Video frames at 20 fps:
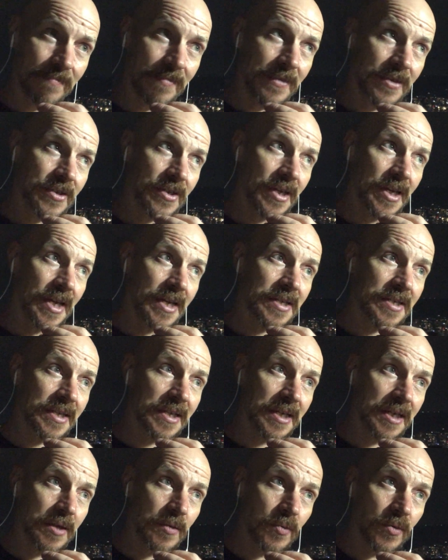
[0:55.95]
So
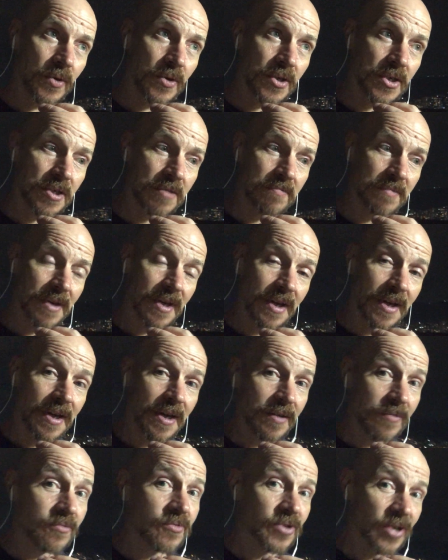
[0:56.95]
yesterday it was
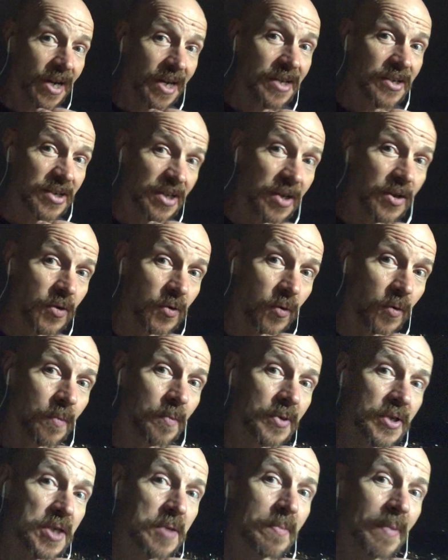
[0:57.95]
changing your
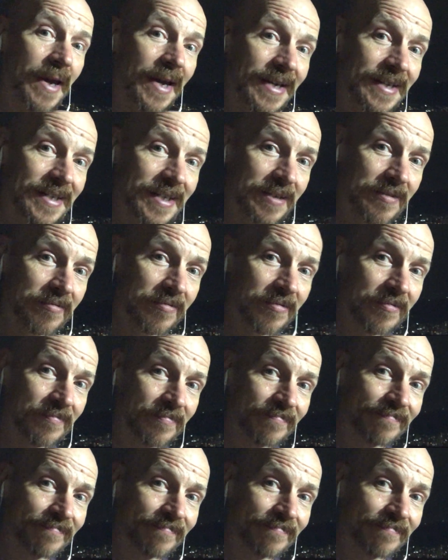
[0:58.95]
perspective